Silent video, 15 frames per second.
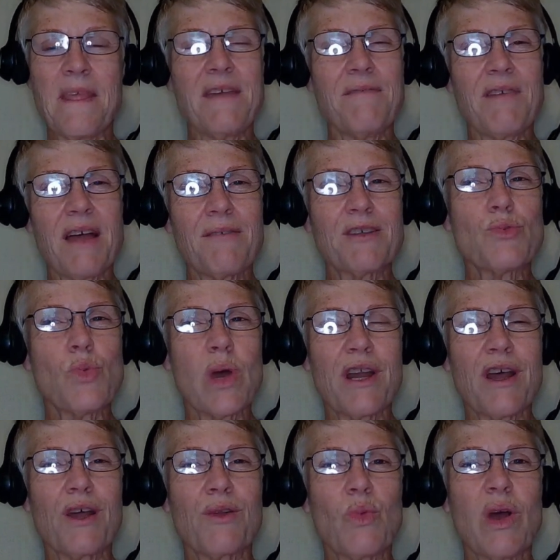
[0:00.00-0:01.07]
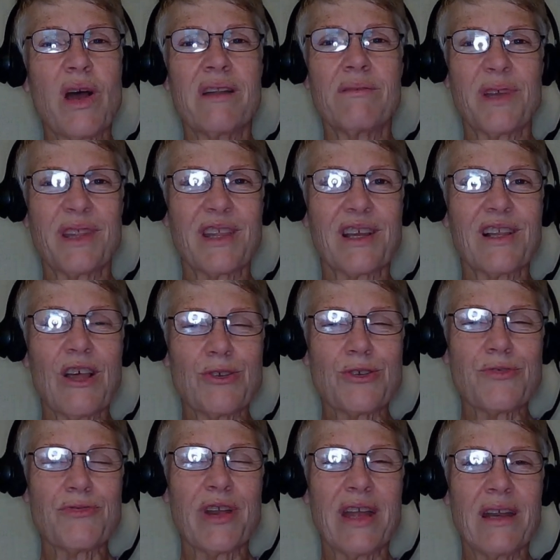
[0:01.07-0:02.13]
if I was one-on-one with a
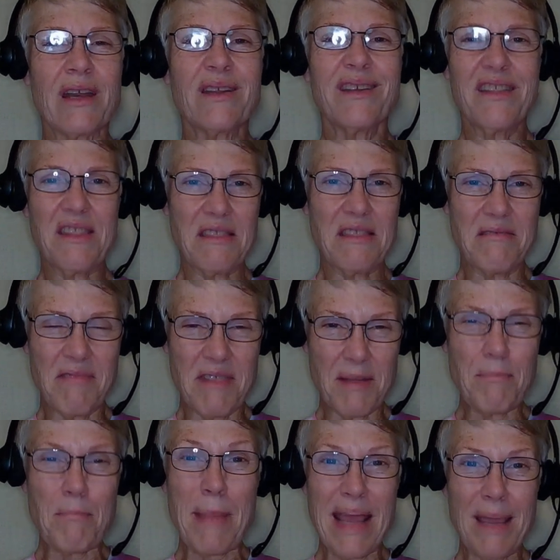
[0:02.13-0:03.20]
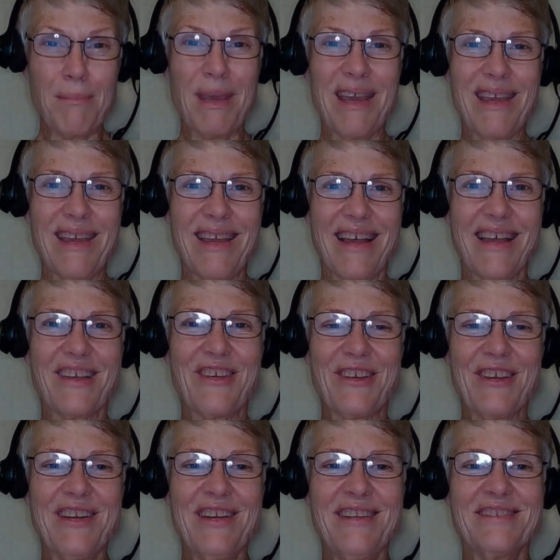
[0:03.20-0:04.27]
close friend, then maybe I
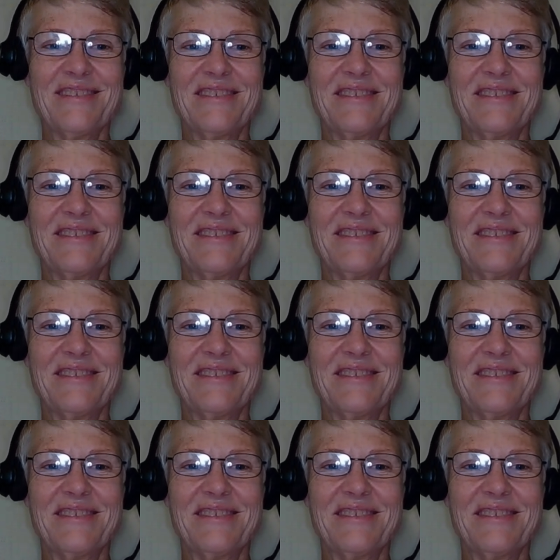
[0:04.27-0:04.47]
could.